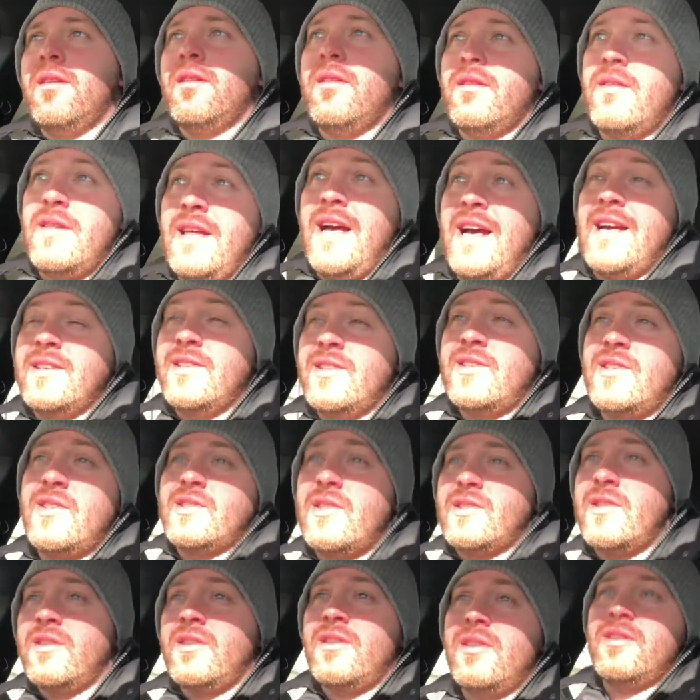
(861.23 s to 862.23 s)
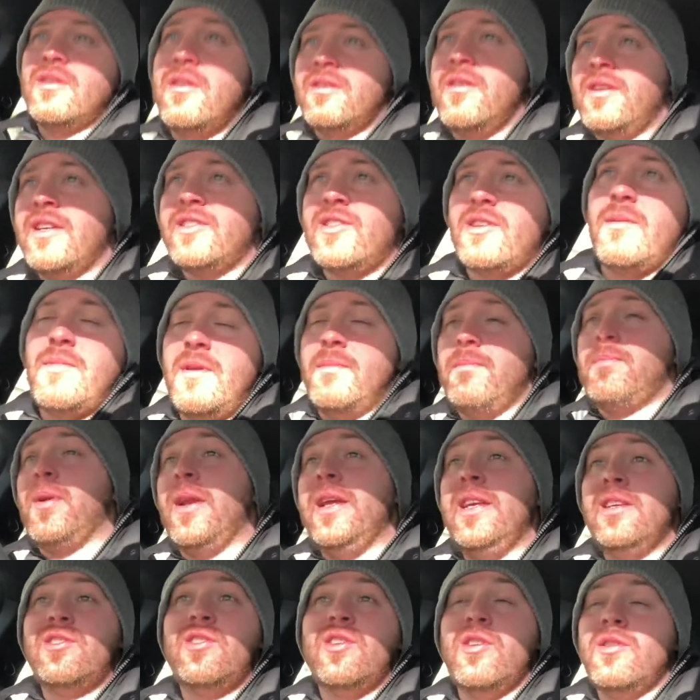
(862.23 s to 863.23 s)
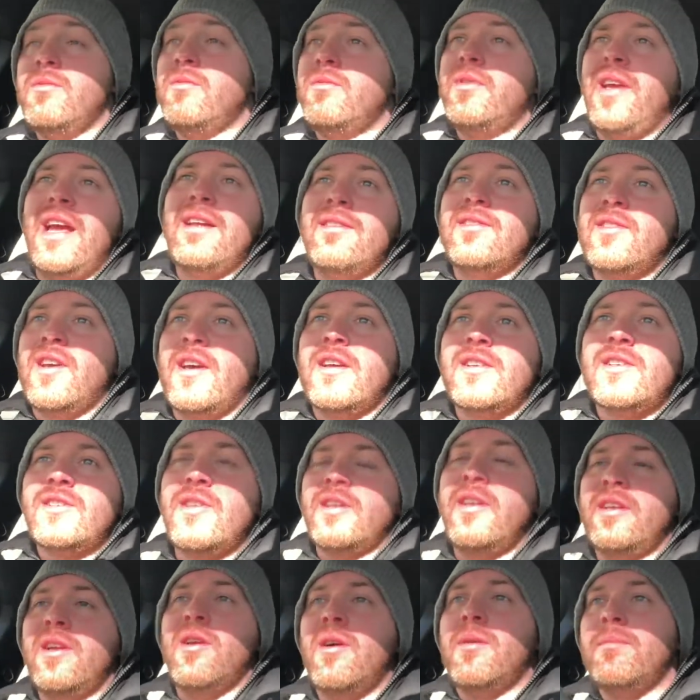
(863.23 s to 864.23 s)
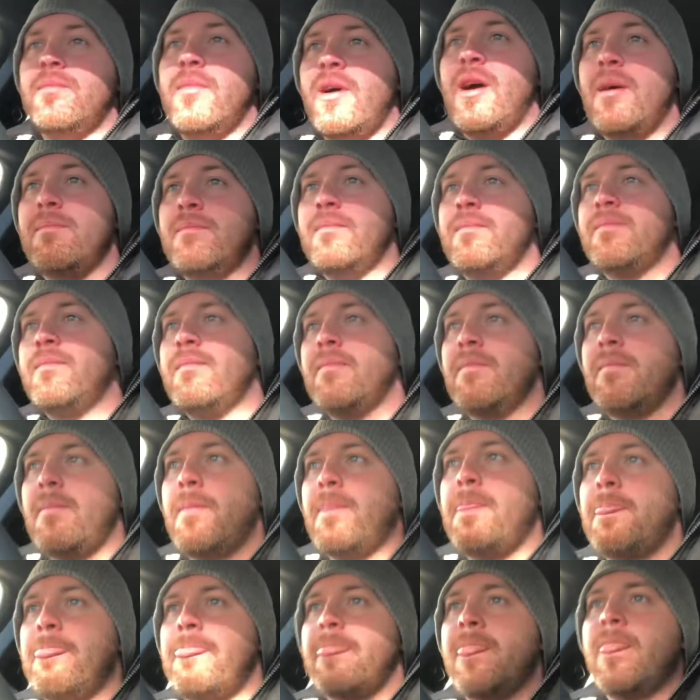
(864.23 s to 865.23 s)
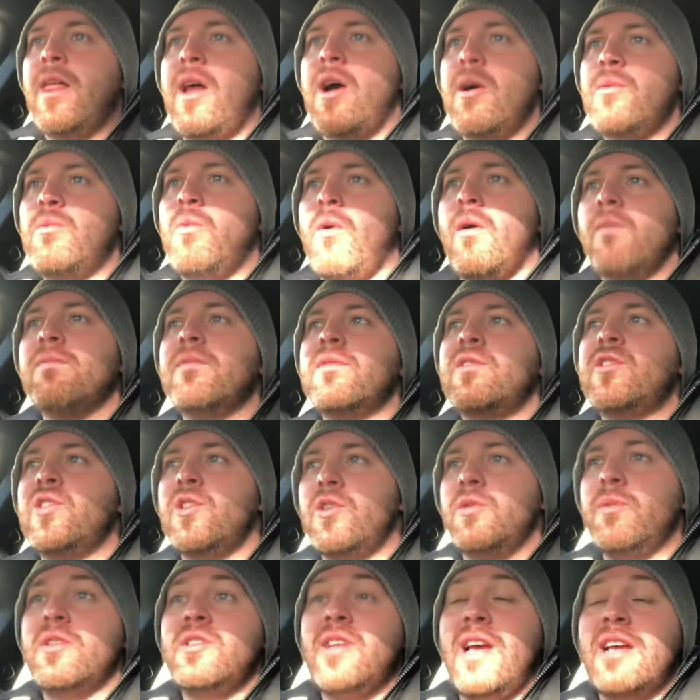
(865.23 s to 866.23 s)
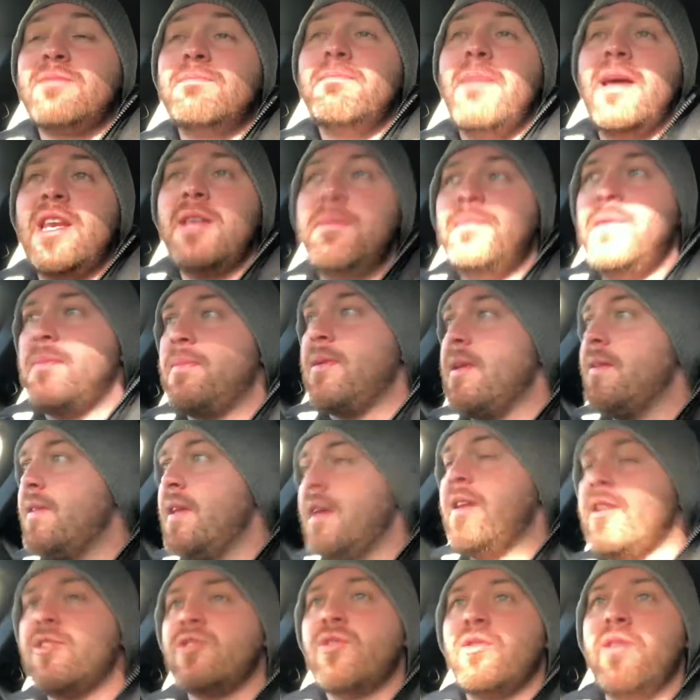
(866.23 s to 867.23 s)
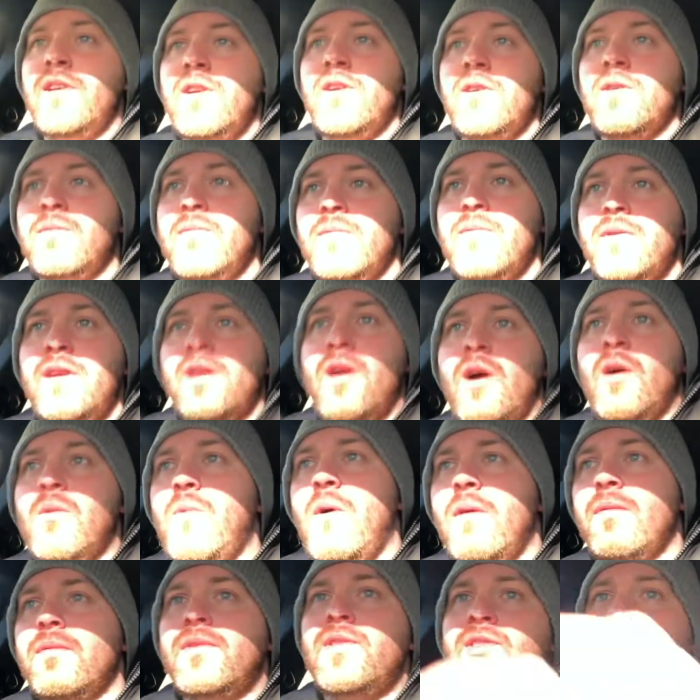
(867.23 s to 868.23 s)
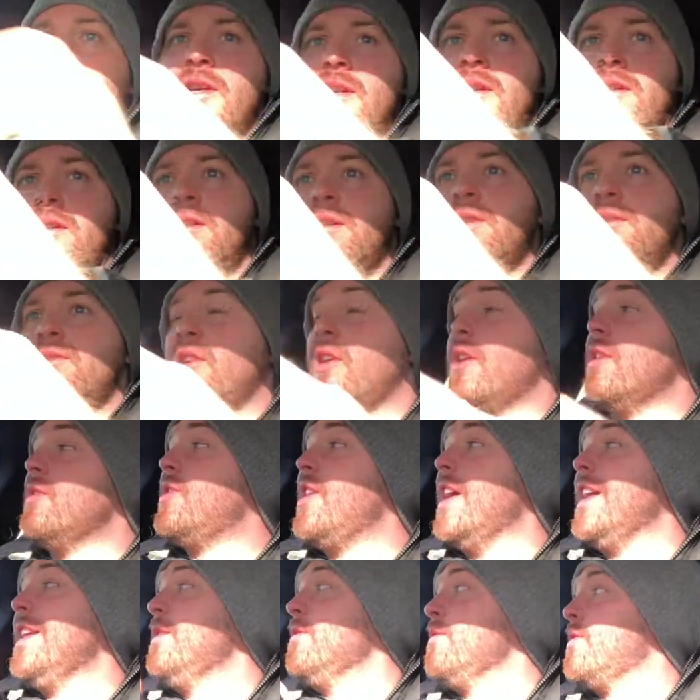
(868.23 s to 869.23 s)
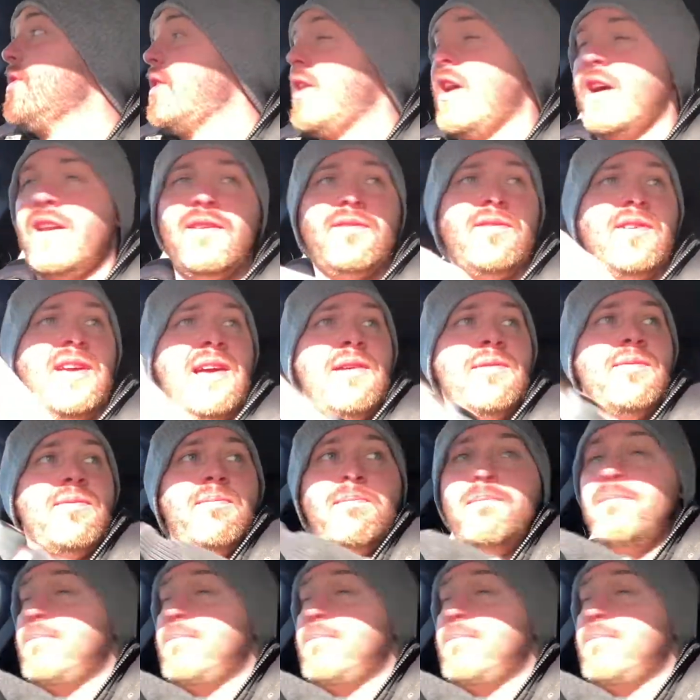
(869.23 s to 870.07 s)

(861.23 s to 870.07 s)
that's something. Please do get in touch. I want to, as many people in the industry do, I want to continue to kind of give